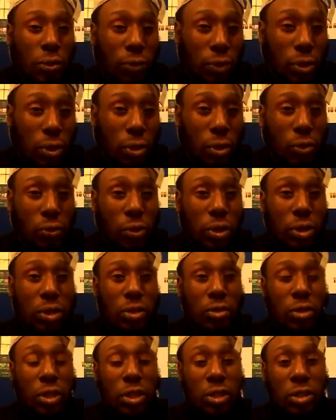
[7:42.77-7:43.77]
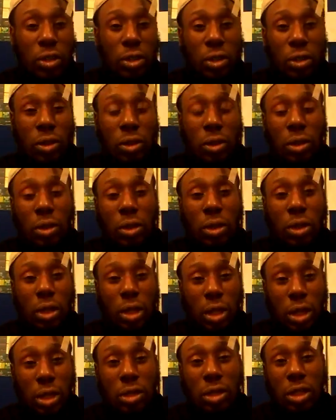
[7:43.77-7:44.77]
vehicle registration,
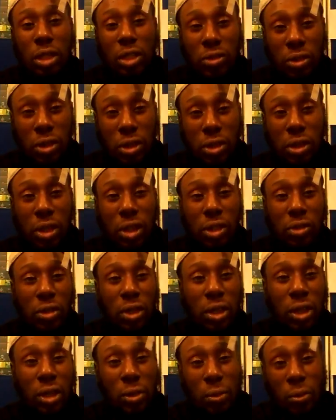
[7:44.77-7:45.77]
etc., etc.